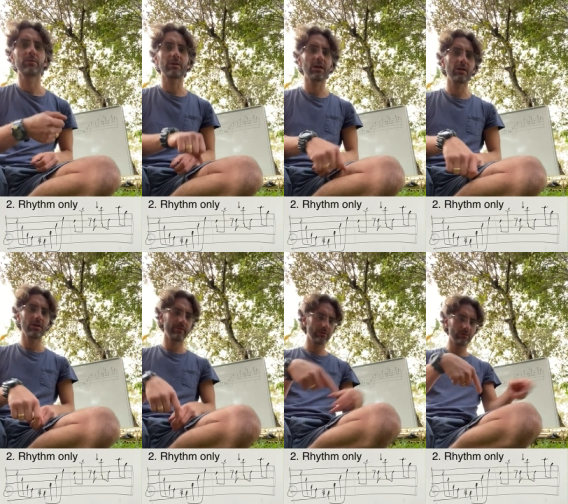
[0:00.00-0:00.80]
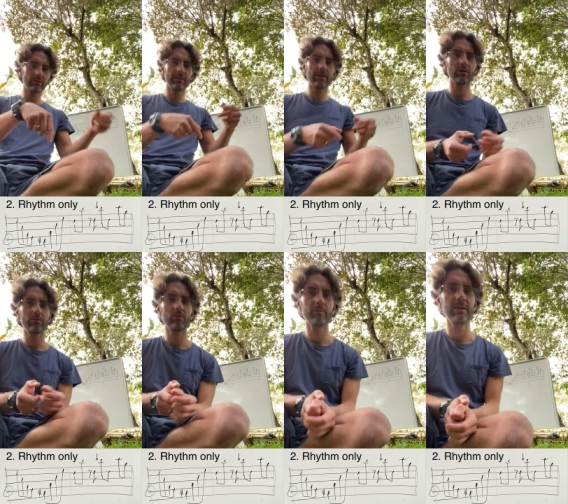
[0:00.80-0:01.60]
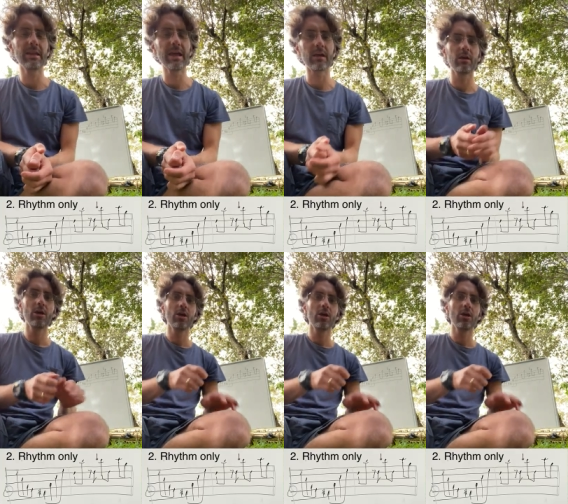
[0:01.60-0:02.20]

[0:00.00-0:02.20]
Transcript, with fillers: okay? If I do the thing on, on my leg,